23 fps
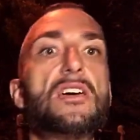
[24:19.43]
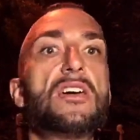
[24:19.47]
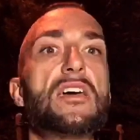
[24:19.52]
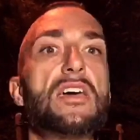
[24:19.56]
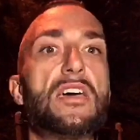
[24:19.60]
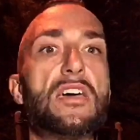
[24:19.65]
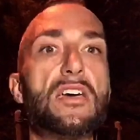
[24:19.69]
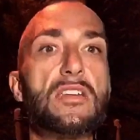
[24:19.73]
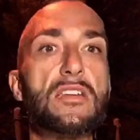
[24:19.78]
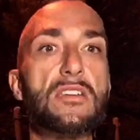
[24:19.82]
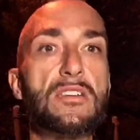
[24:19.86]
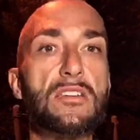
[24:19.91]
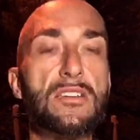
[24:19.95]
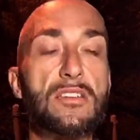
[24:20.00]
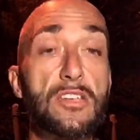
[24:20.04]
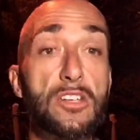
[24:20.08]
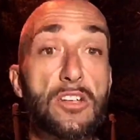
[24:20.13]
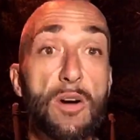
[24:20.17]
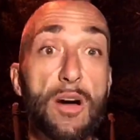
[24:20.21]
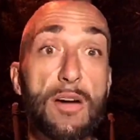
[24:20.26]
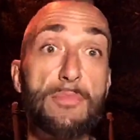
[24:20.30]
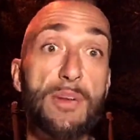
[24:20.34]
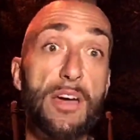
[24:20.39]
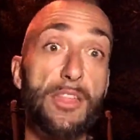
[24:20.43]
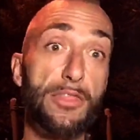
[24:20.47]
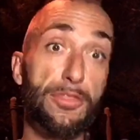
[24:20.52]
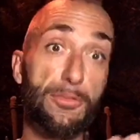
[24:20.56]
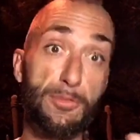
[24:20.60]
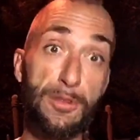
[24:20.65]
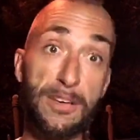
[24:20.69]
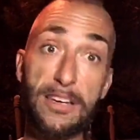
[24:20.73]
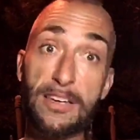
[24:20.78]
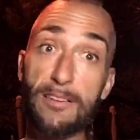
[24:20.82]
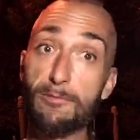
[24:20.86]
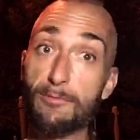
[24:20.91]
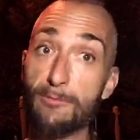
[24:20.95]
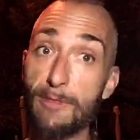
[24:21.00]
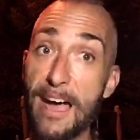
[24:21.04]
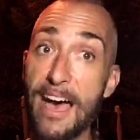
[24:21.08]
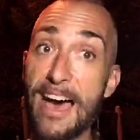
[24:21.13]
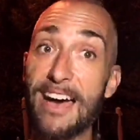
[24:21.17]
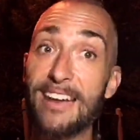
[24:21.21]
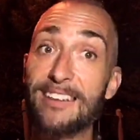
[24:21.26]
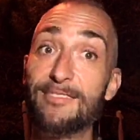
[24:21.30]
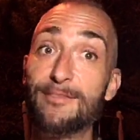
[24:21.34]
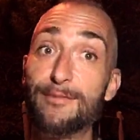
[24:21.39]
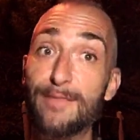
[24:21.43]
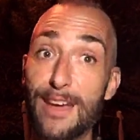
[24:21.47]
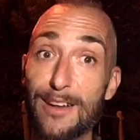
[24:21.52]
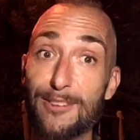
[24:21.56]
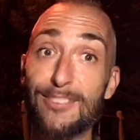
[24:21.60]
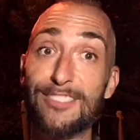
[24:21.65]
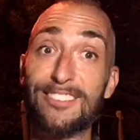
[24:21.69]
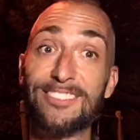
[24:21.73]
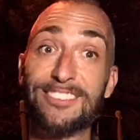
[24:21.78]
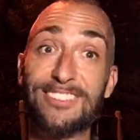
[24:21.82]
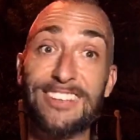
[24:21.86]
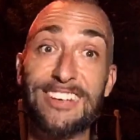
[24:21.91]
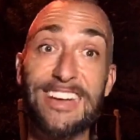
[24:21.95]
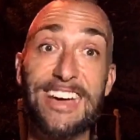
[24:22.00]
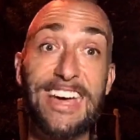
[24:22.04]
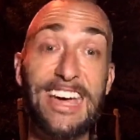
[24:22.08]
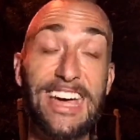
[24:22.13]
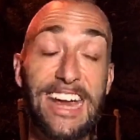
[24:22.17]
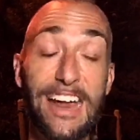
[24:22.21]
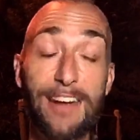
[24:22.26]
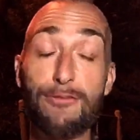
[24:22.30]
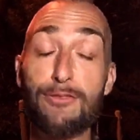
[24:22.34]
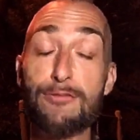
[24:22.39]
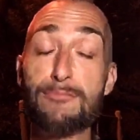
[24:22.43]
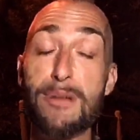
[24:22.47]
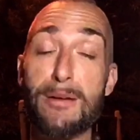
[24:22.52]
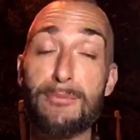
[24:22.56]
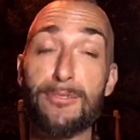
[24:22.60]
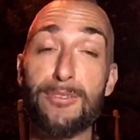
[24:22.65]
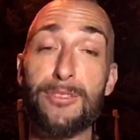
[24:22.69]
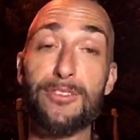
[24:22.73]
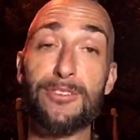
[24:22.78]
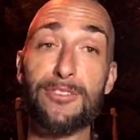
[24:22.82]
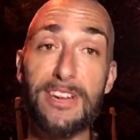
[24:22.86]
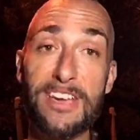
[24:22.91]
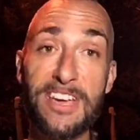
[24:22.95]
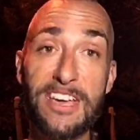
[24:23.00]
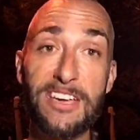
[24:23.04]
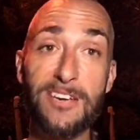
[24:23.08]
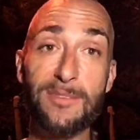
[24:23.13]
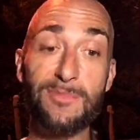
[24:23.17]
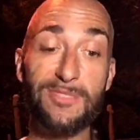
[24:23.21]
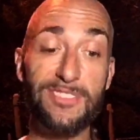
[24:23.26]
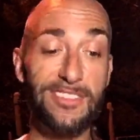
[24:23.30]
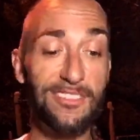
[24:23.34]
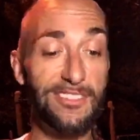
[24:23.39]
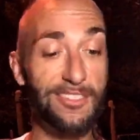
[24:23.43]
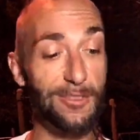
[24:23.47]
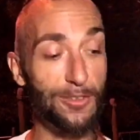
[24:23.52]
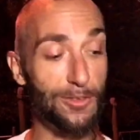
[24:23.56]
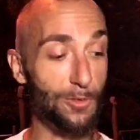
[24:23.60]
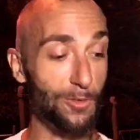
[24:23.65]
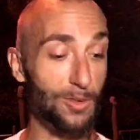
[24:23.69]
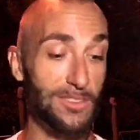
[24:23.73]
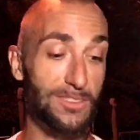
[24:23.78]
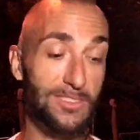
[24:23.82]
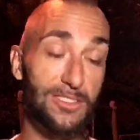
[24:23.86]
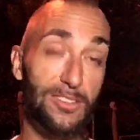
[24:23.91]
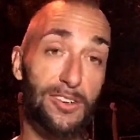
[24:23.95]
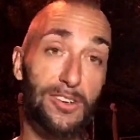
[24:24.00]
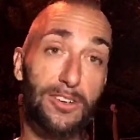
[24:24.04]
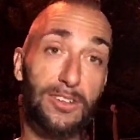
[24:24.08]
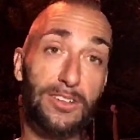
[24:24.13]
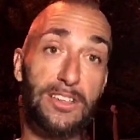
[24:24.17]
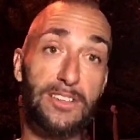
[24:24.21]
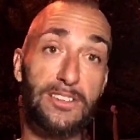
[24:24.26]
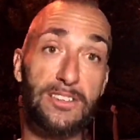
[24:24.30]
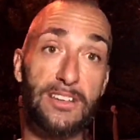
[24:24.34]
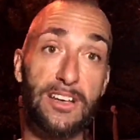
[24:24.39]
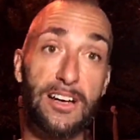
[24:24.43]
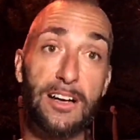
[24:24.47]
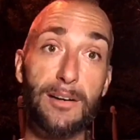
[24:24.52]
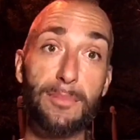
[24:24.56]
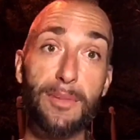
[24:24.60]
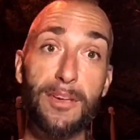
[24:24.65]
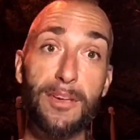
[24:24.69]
And, you know, I met 3 rad veterans today, and I remember their names, and they're the ones that hooked this up.